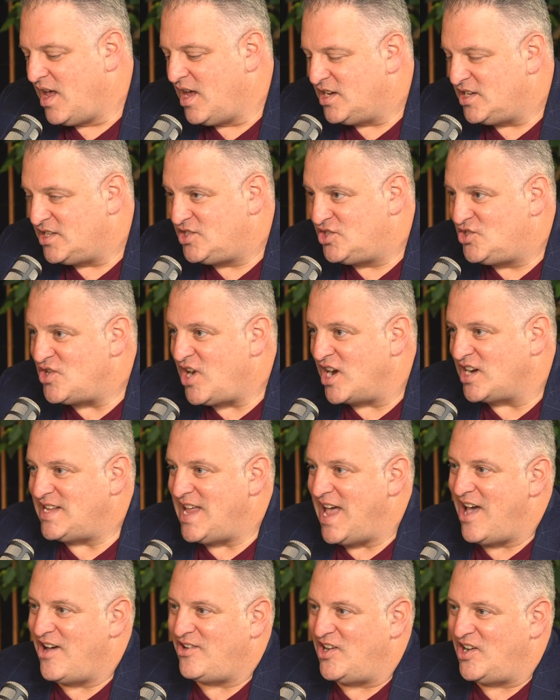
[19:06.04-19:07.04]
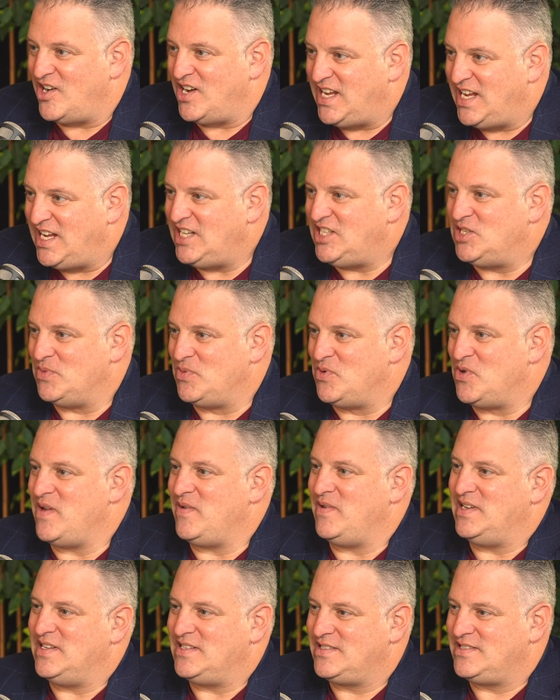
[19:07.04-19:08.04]
Struck down on each
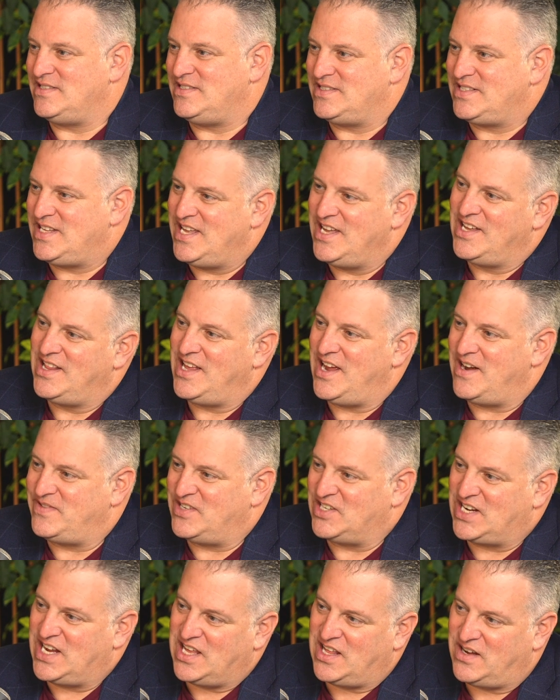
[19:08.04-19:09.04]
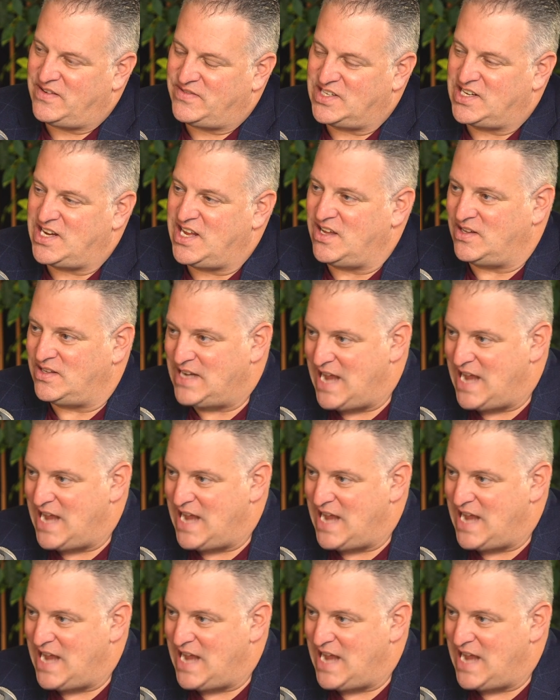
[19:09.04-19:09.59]
appointment, kill after kill after kill.